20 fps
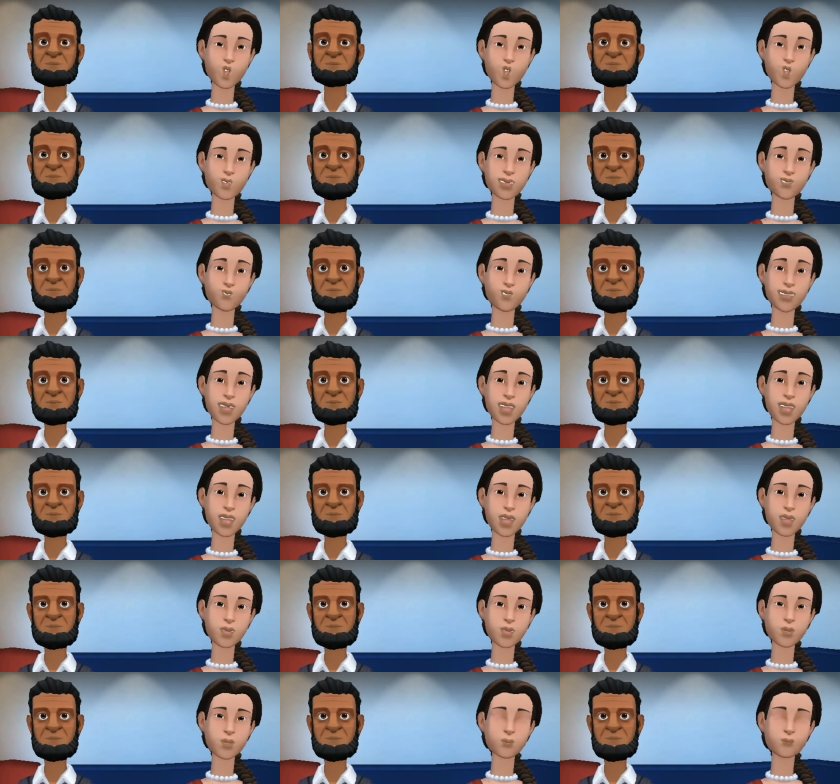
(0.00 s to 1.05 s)
Speaker 1: also feel
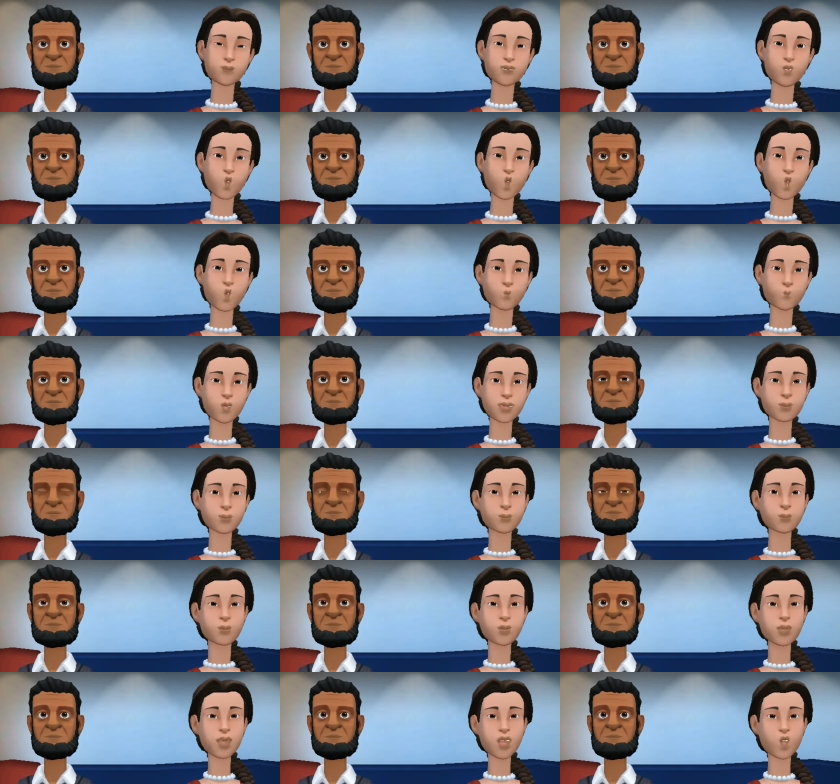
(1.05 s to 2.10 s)
transformed,
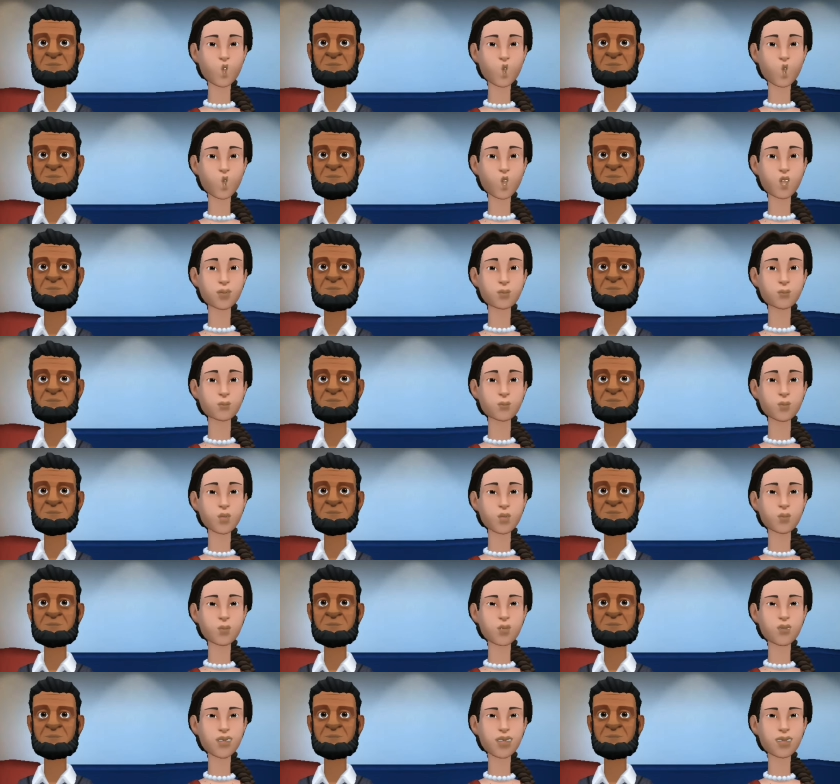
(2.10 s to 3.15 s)
renewed,
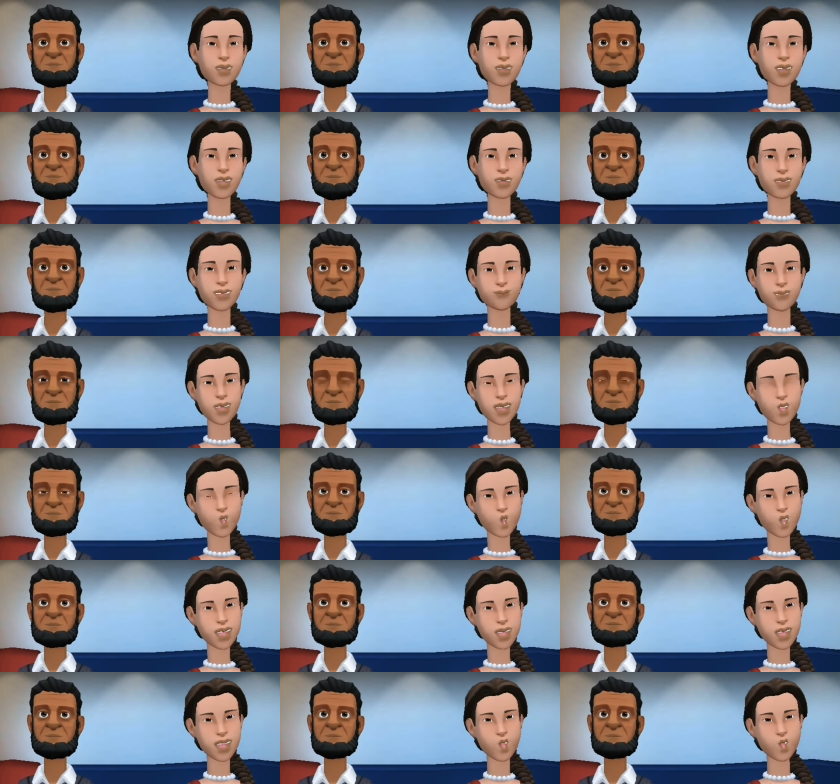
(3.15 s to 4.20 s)
and have a sense of
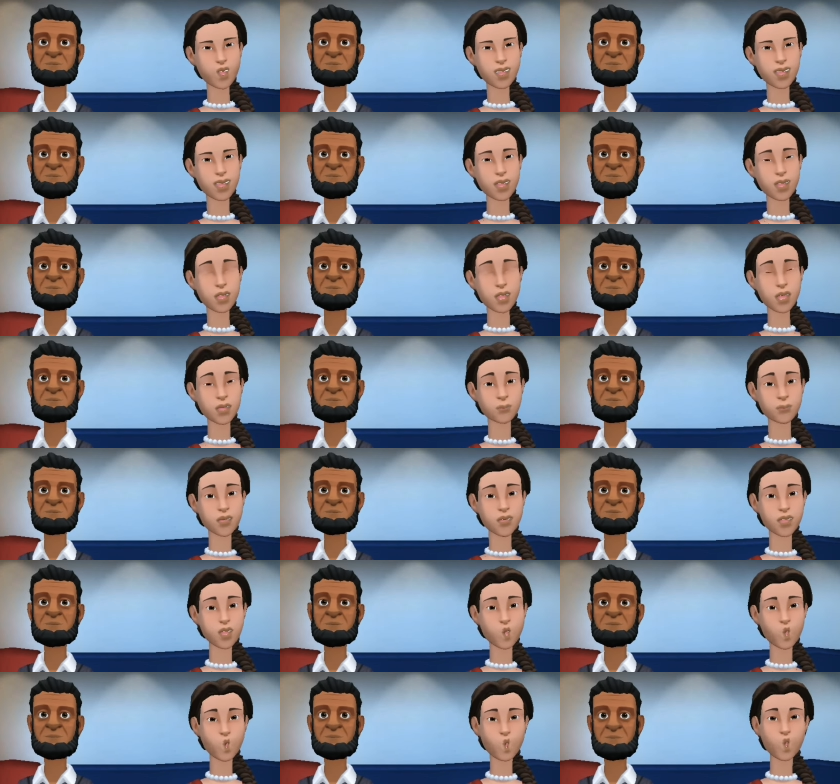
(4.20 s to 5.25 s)
belonging to the kingdom
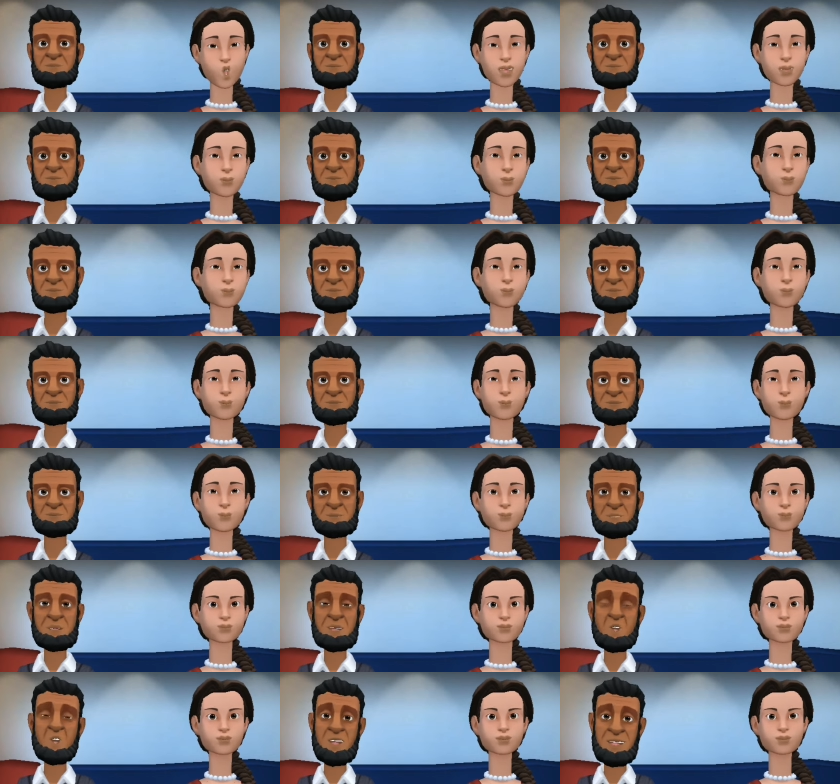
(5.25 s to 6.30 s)
of God.
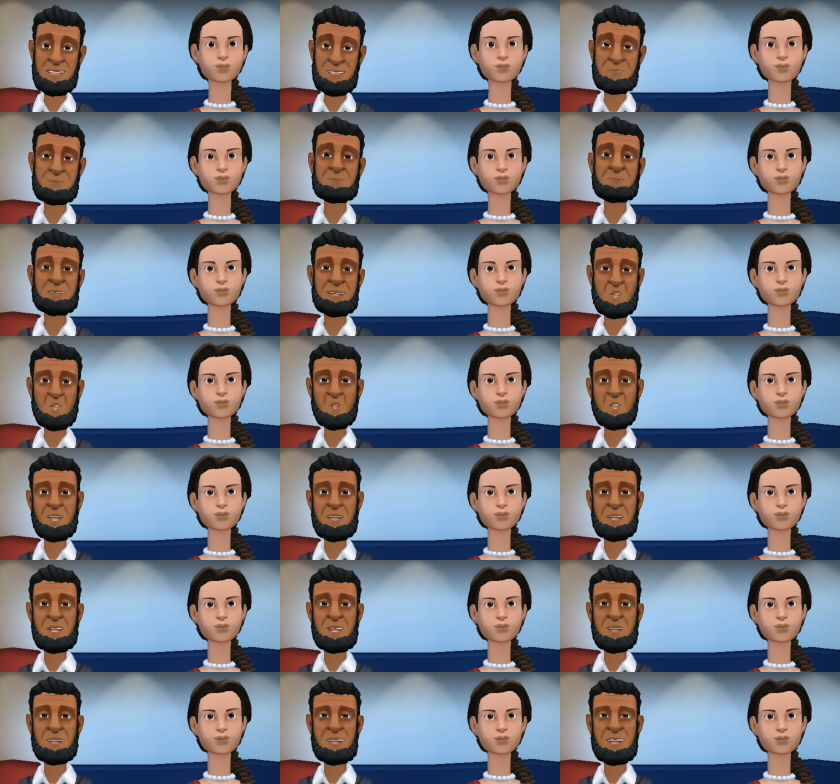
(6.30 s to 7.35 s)
Speaker 2: My daughter, your
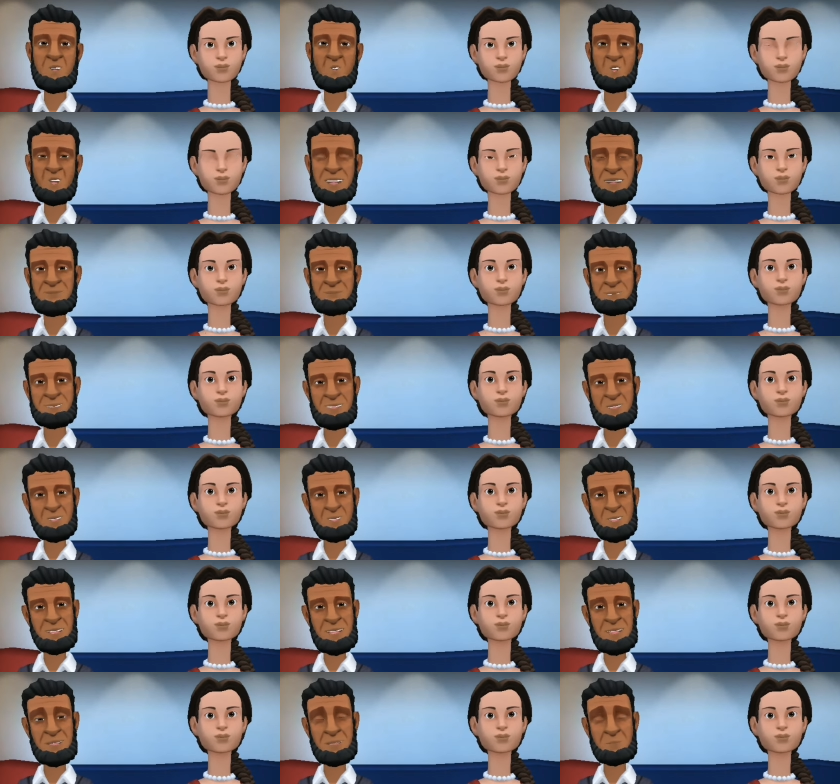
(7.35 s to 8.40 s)
words are full of
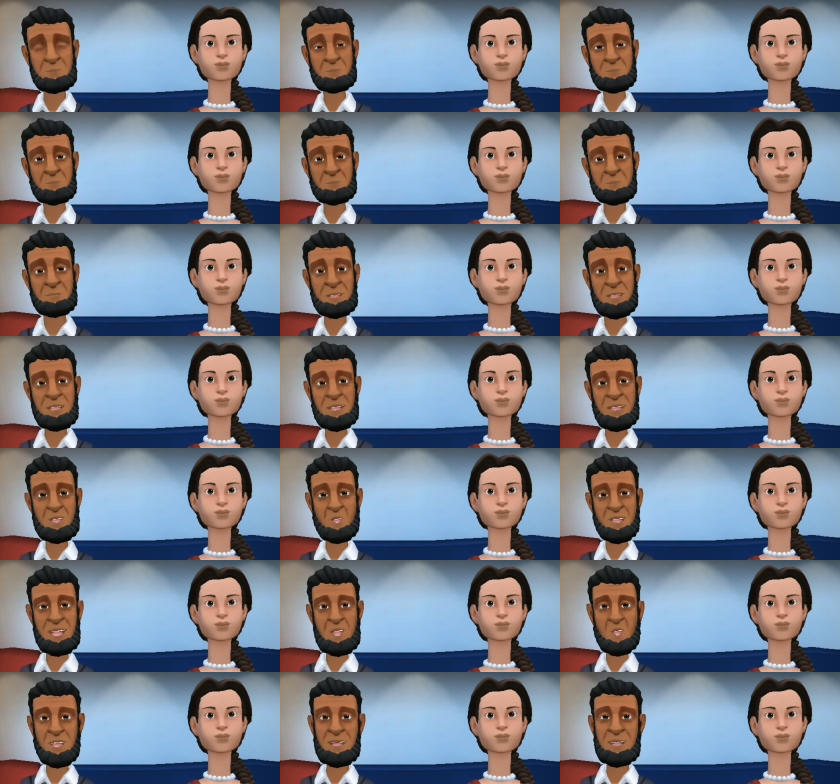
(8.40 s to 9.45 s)
boldness, seasoned
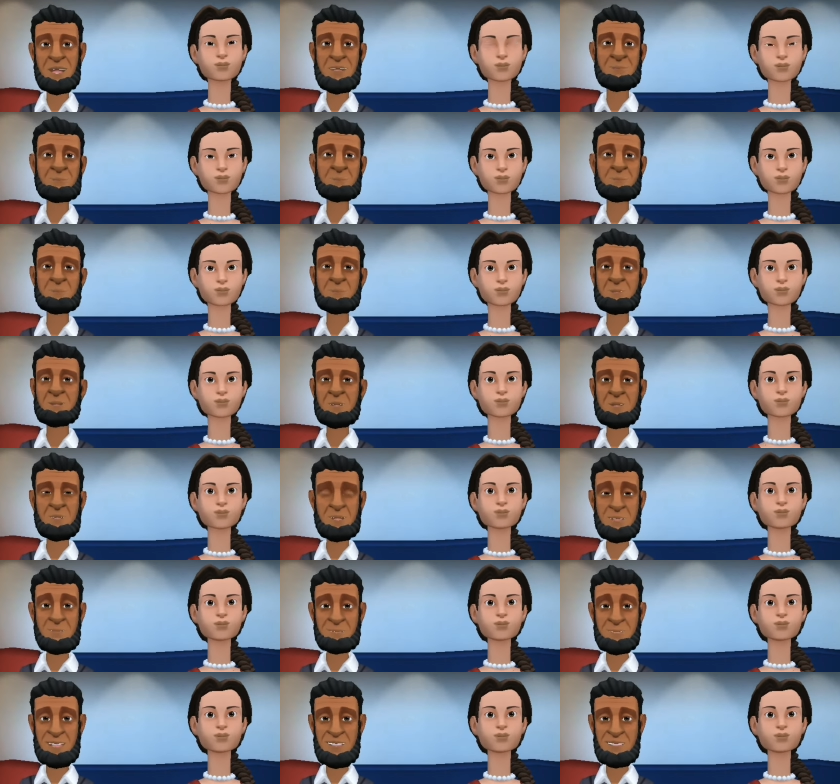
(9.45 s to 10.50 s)
with wisdom, and deep